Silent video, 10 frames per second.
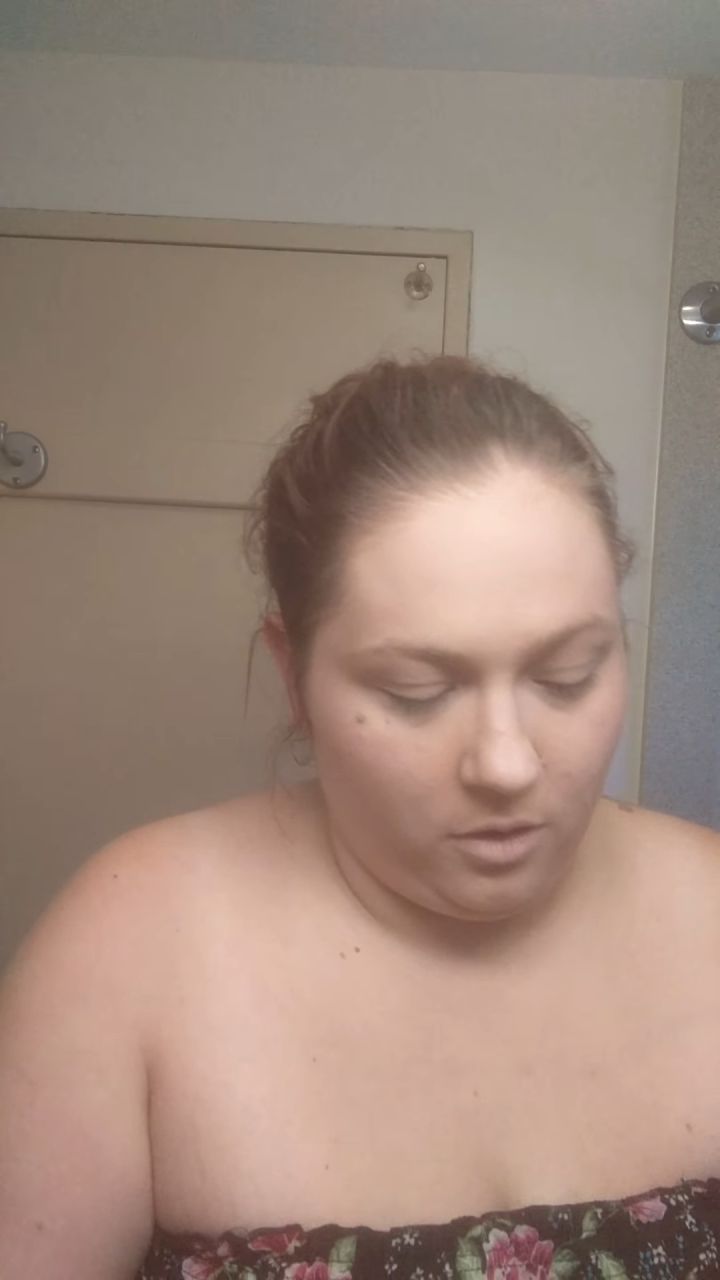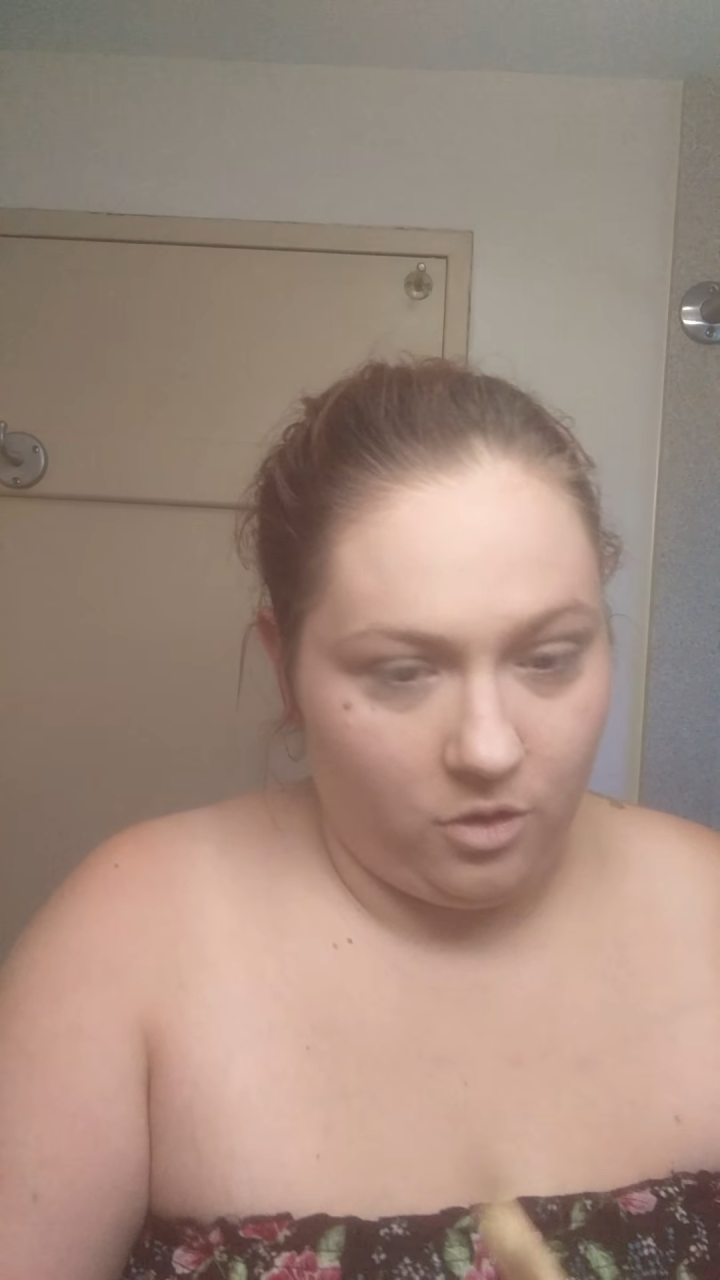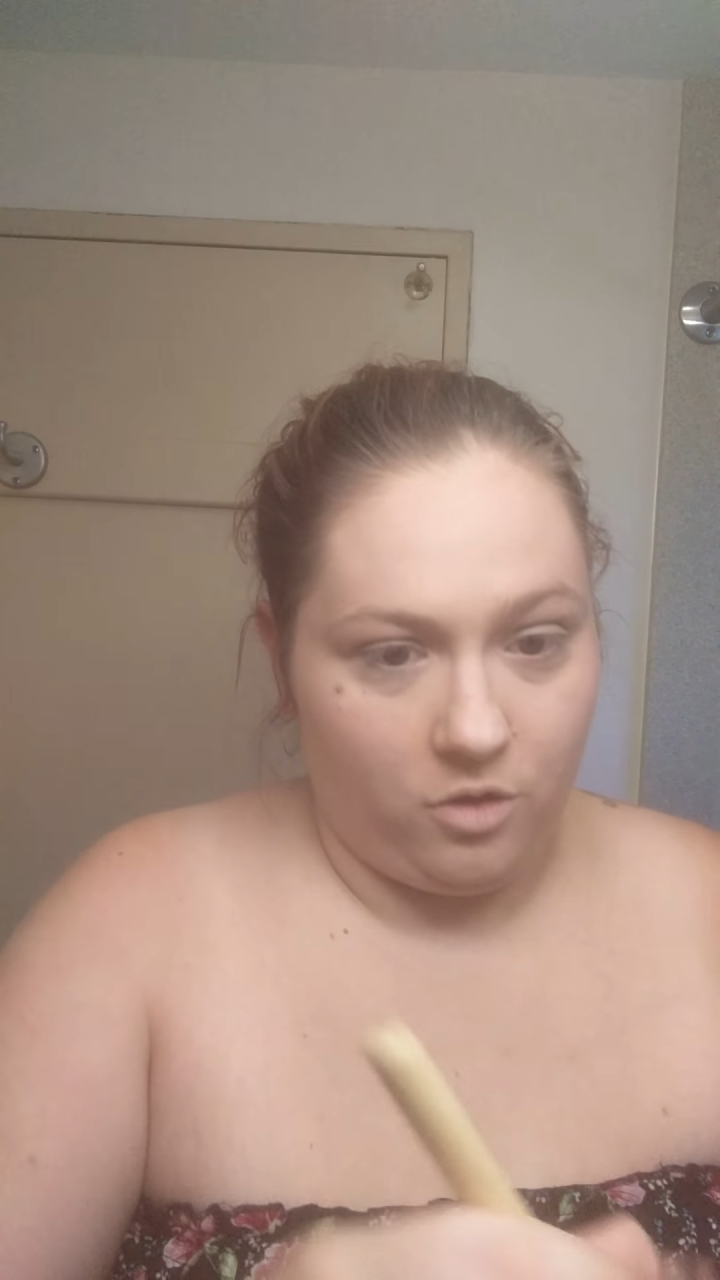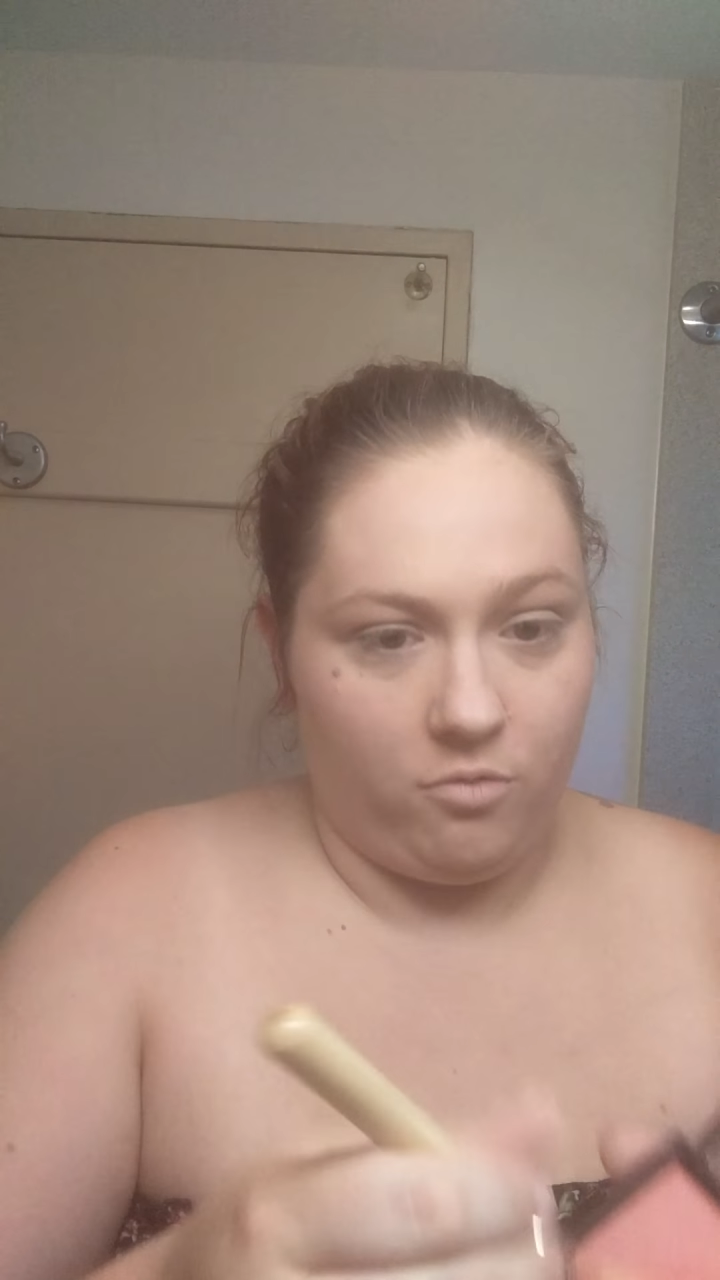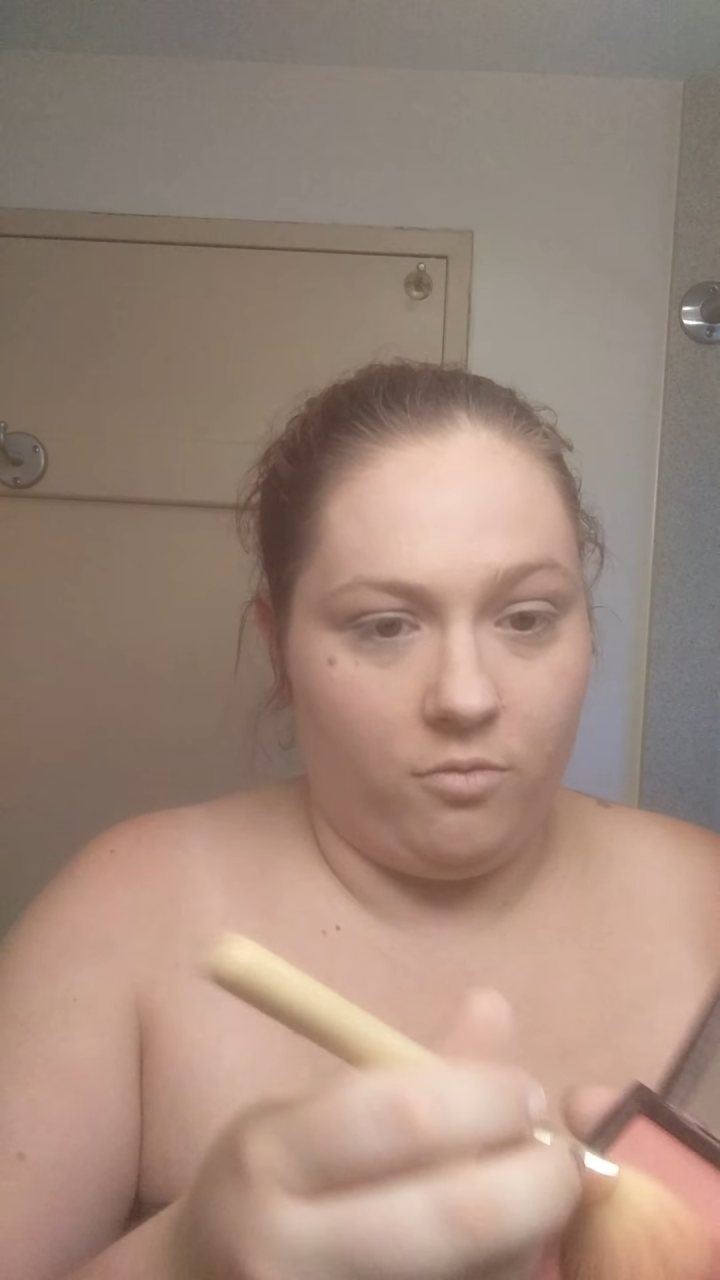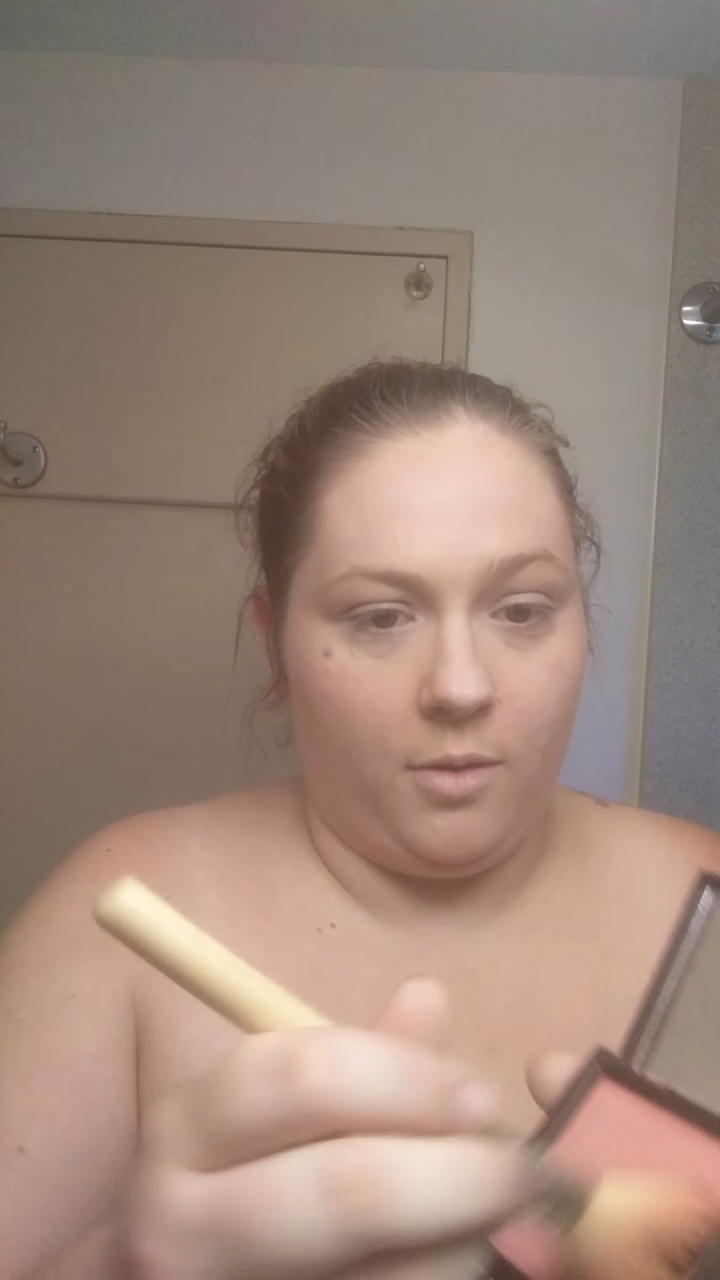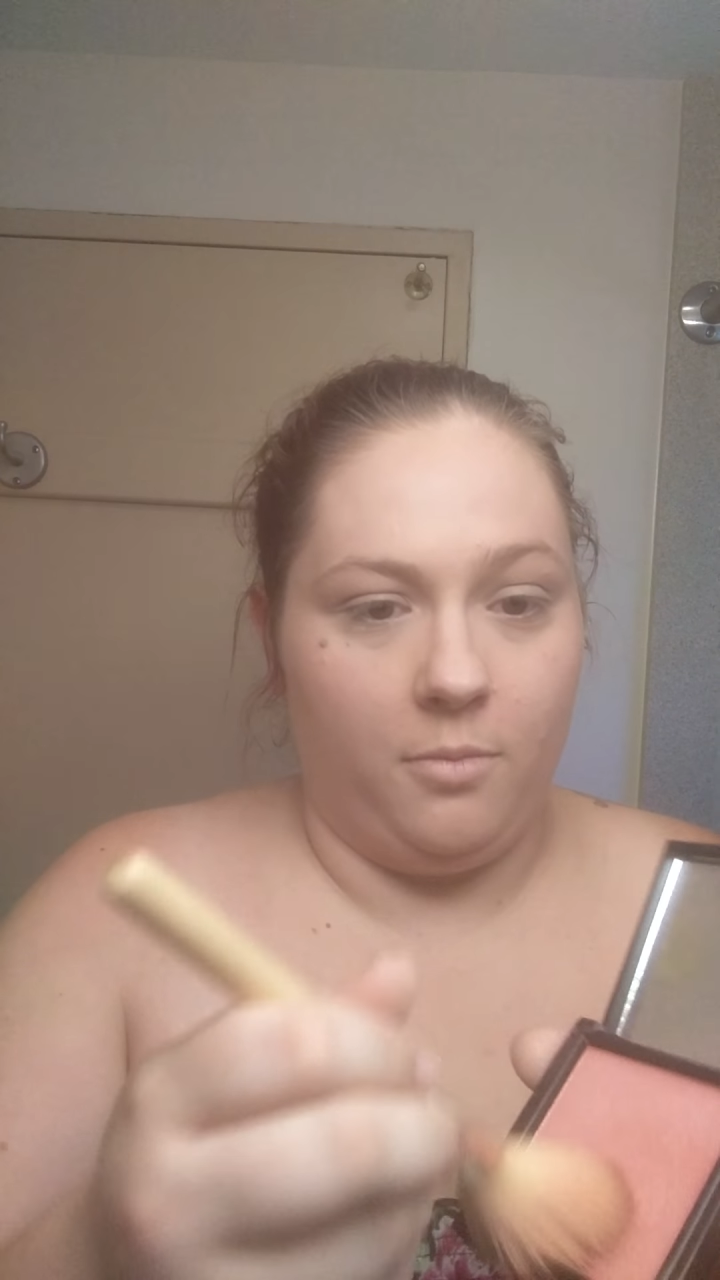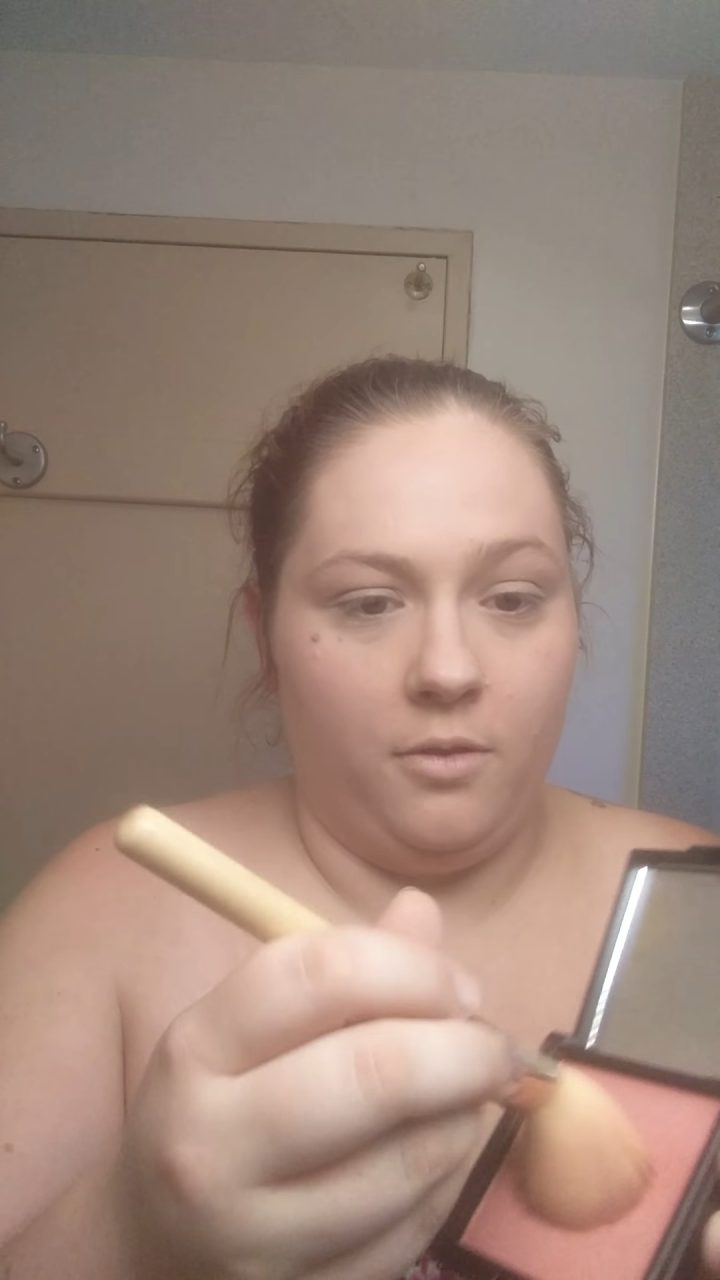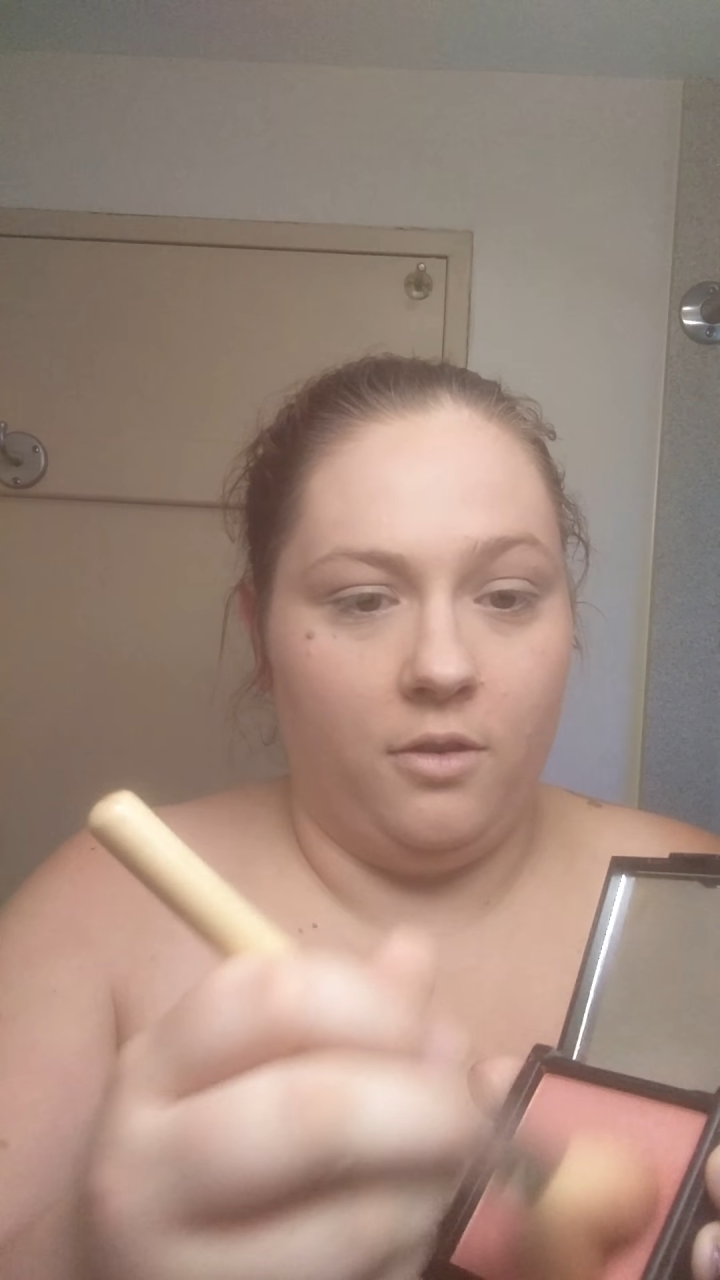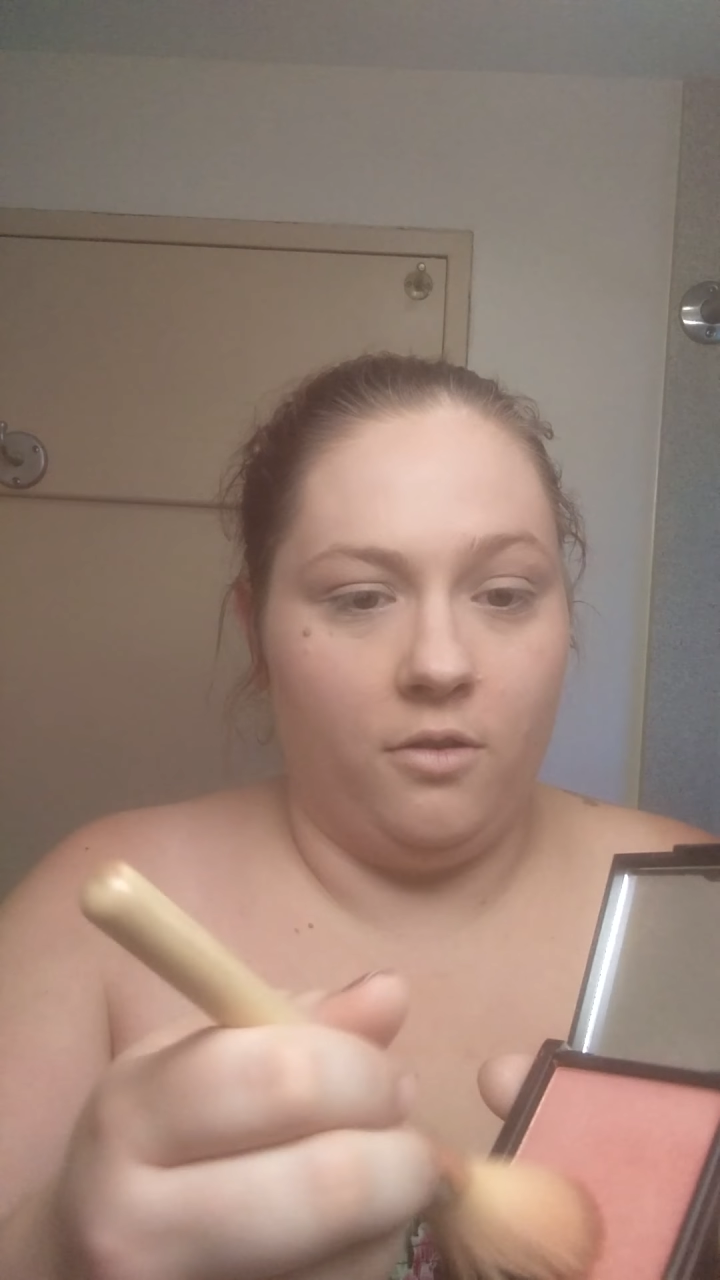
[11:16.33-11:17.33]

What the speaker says: Just rub it